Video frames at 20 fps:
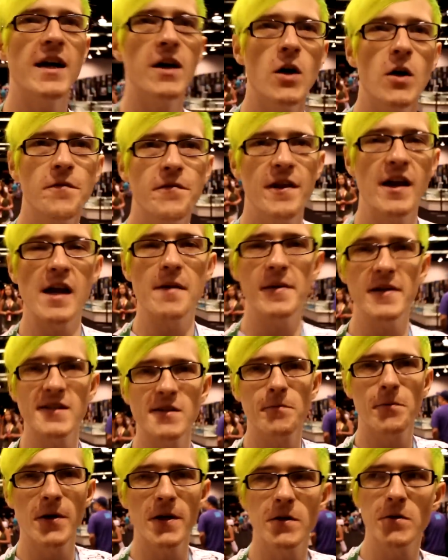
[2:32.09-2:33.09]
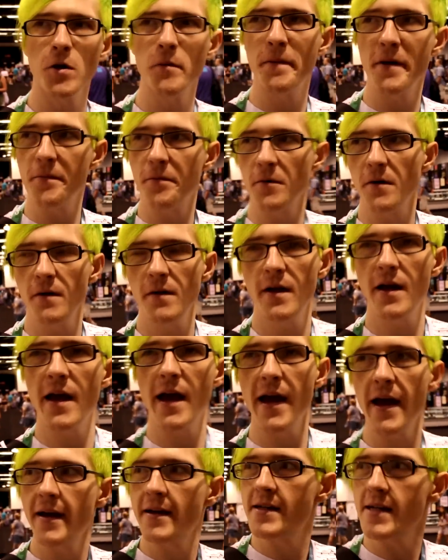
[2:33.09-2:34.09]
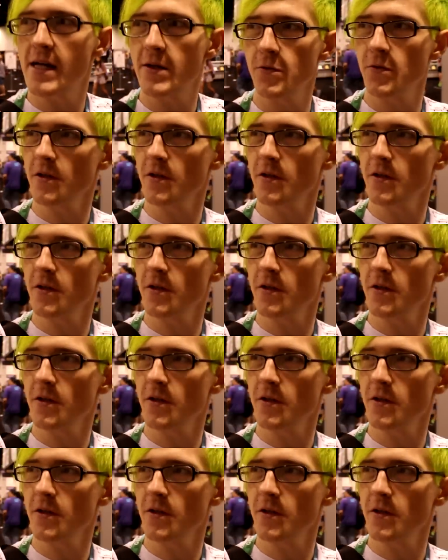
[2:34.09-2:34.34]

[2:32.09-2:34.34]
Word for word: yeah, hopefully I meet some pretty cool people, and I